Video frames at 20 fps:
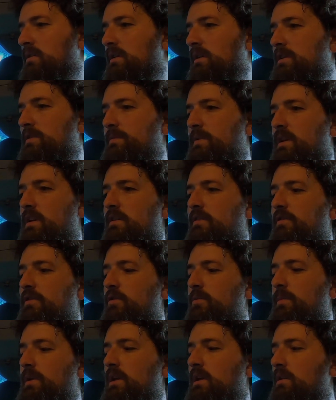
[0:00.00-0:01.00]
expanding
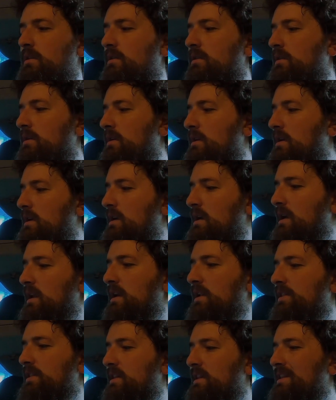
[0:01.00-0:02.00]
foam yet, and
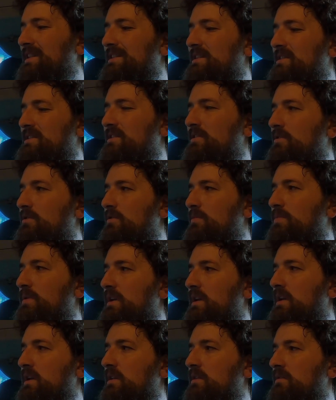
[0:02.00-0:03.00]
I think that's still the
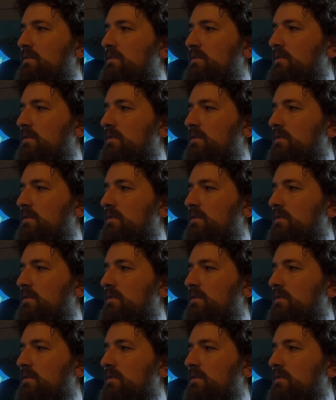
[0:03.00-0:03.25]
plan,